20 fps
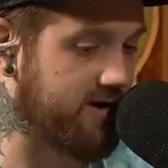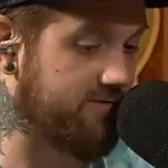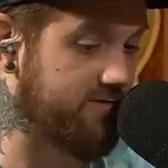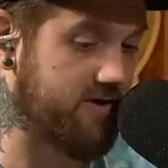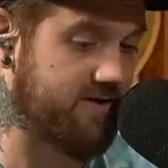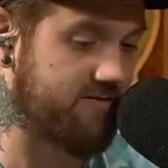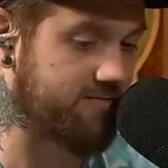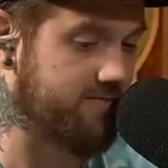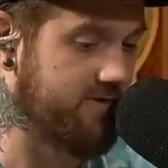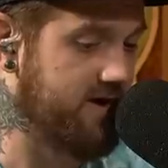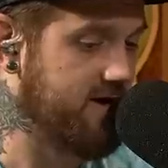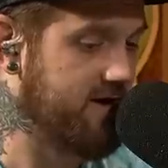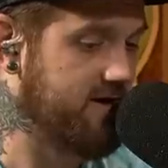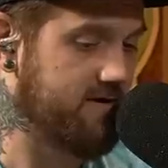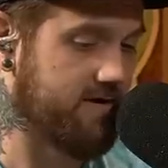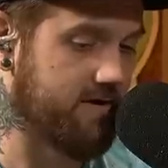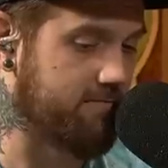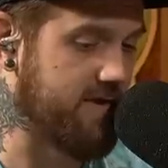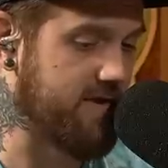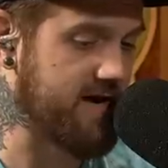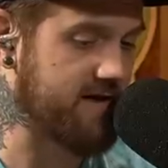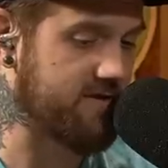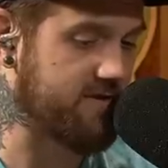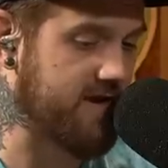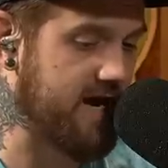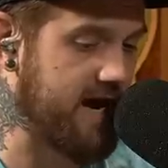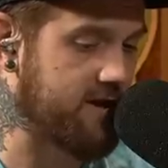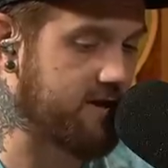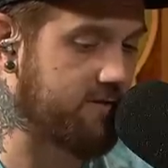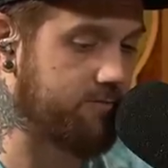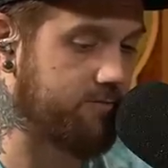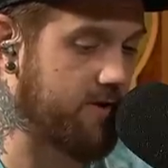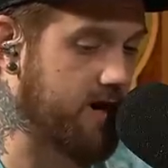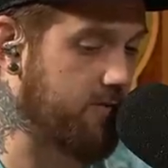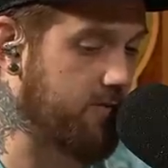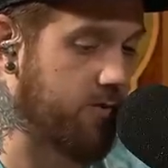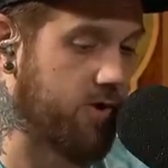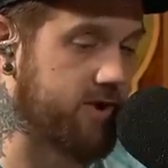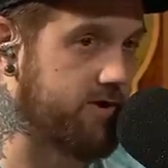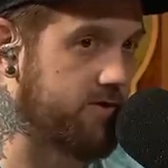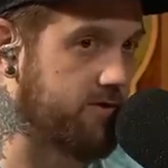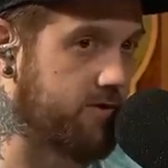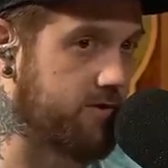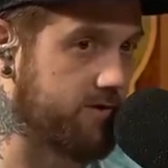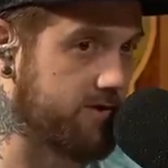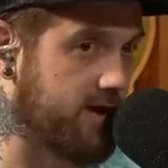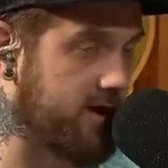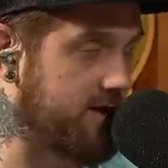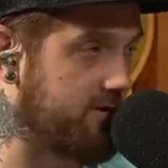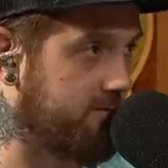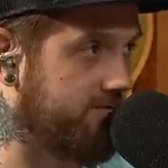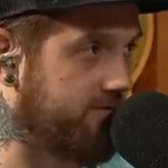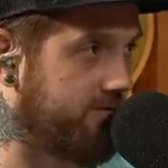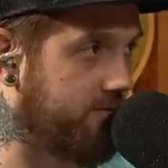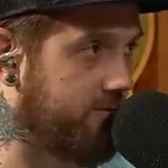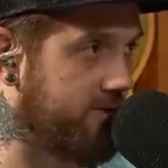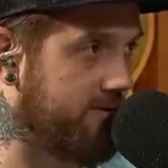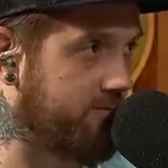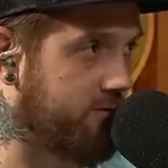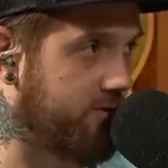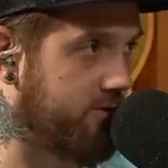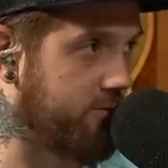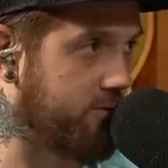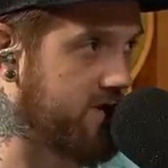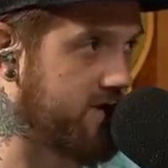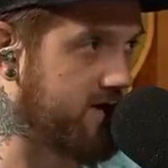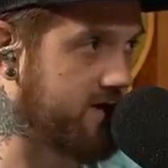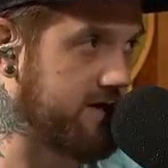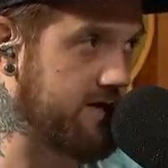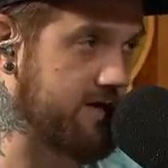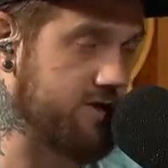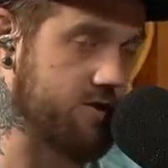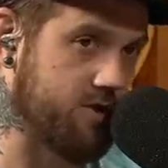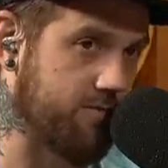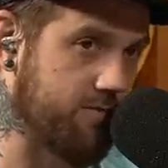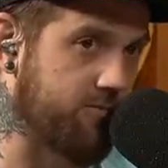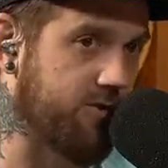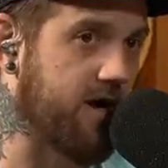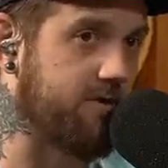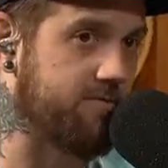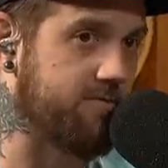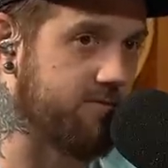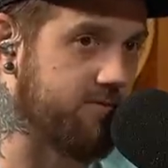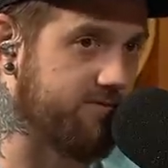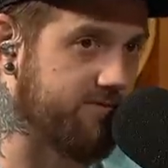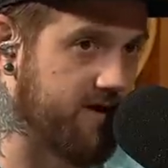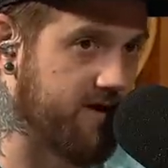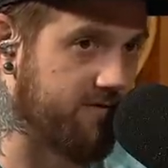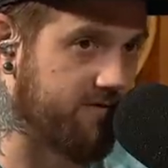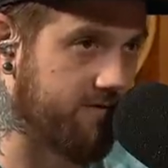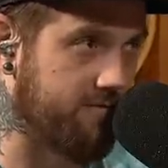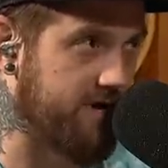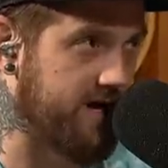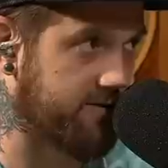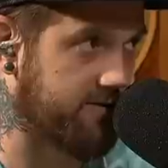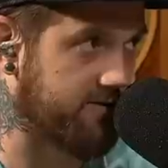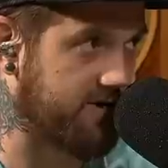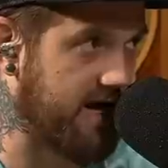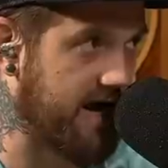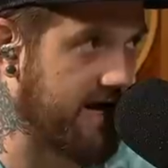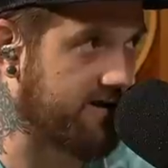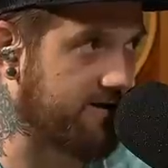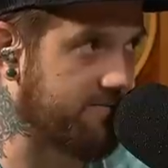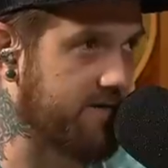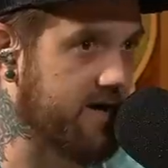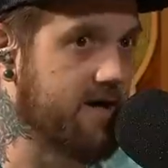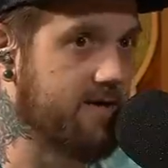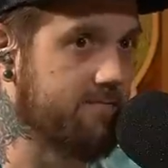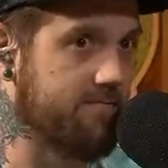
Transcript: If you have like Michael Gallup, I wanted to hold on to him for one more week. You could probably move on from Michael Gallup.